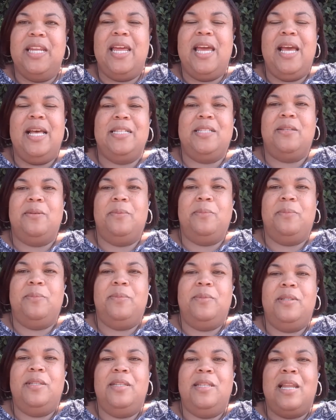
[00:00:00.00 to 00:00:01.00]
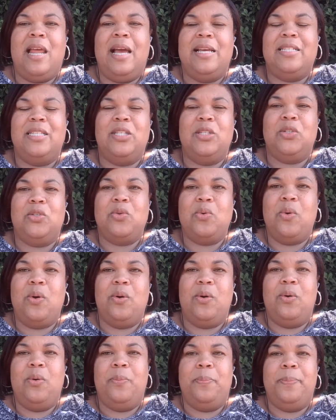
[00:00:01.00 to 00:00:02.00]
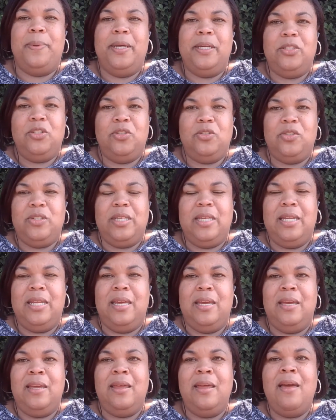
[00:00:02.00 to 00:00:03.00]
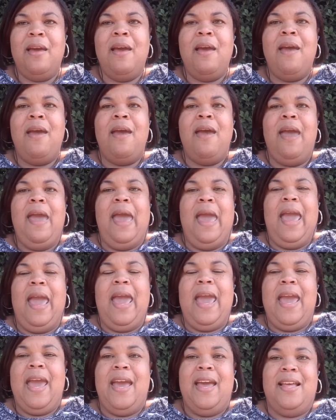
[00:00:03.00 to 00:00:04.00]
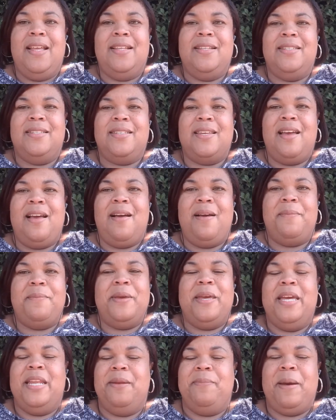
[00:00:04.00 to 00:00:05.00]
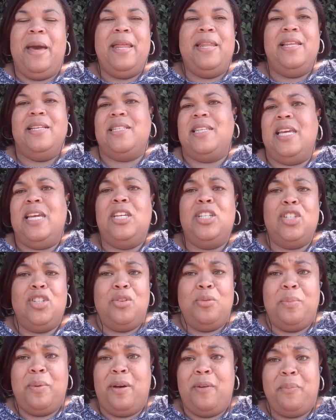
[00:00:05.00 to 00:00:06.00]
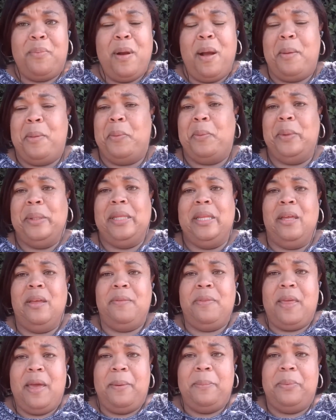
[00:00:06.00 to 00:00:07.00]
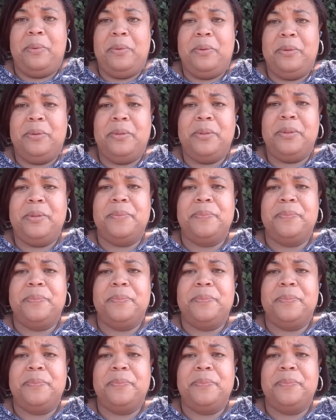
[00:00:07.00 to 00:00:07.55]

It had some nice historical pictures in it. And um, anybody that's a history buff probably would love that book.